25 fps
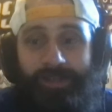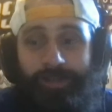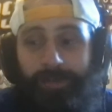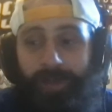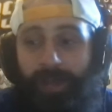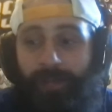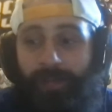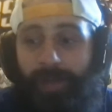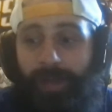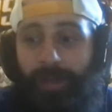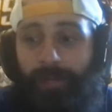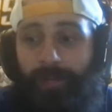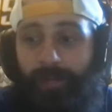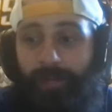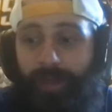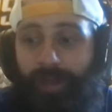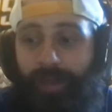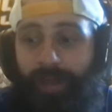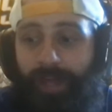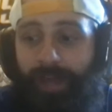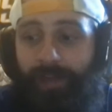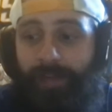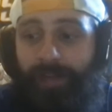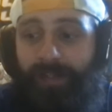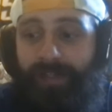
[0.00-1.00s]
play-by-play
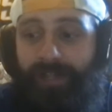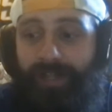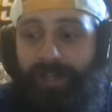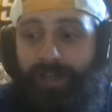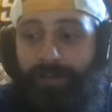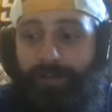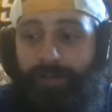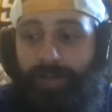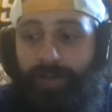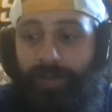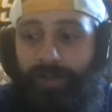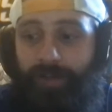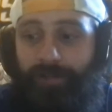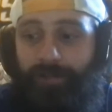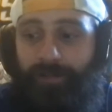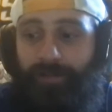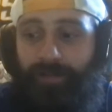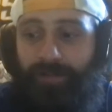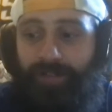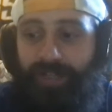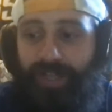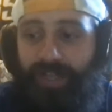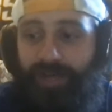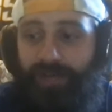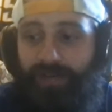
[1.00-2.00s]
commentator for the
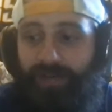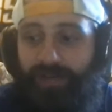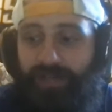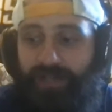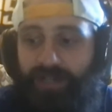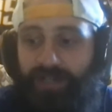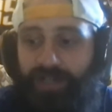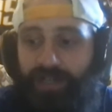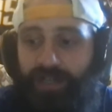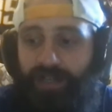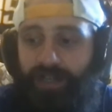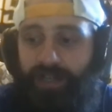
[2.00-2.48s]
Buffalo Sabres.